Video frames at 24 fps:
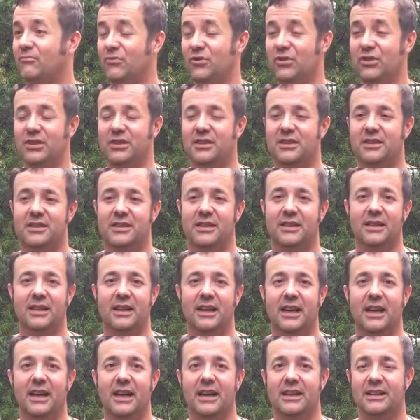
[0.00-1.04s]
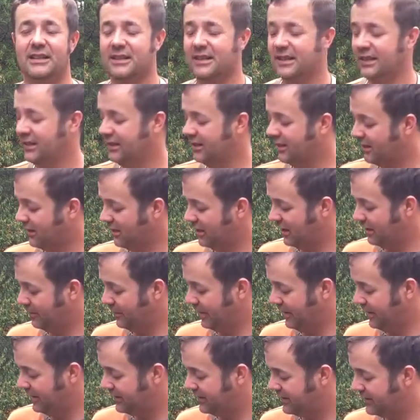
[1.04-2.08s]
just ask in the
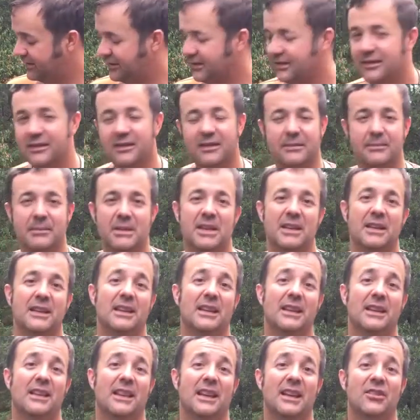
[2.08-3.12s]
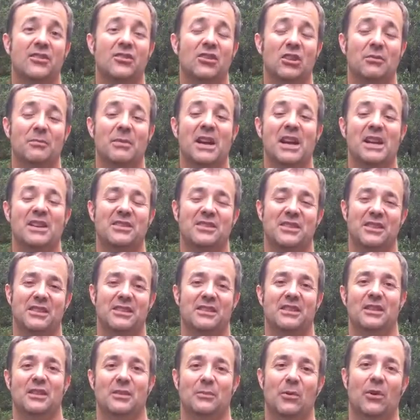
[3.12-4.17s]
comments. Thanks so much. This
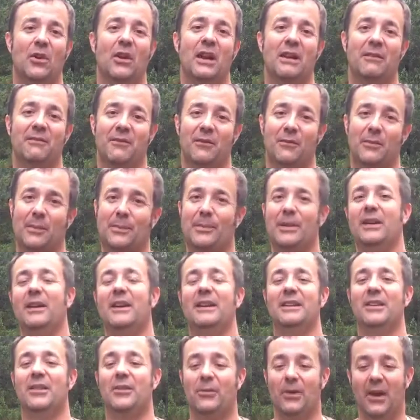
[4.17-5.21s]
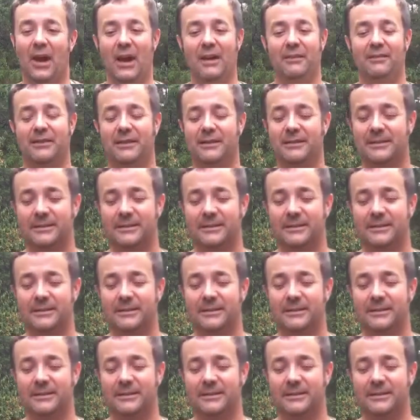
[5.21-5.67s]
is Brian for Preparing to Thrive.